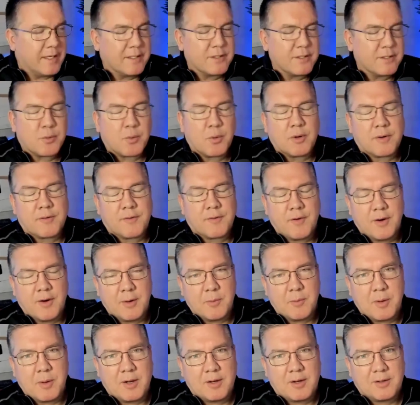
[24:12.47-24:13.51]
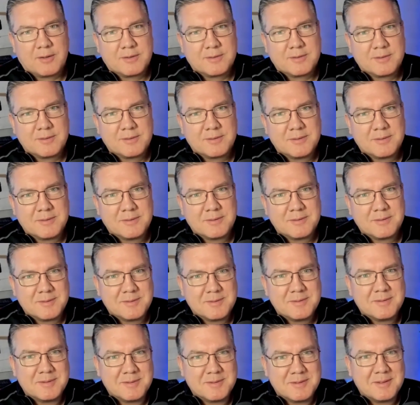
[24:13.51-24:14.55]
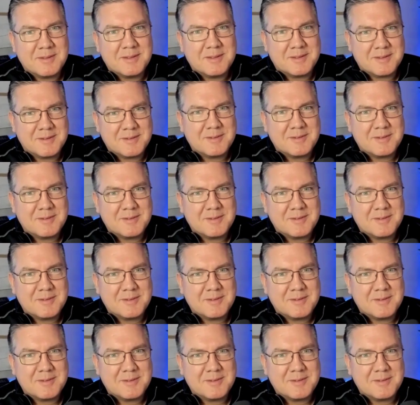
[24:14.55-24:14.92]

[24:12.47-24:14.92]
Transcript: does uh, work very well. So,